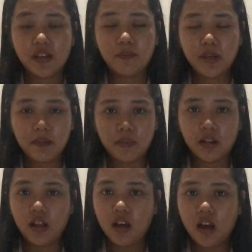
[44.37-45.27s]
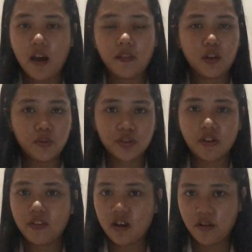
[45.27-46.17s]
people have low
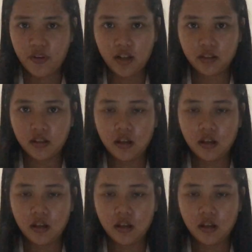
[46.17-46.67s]
standard of health.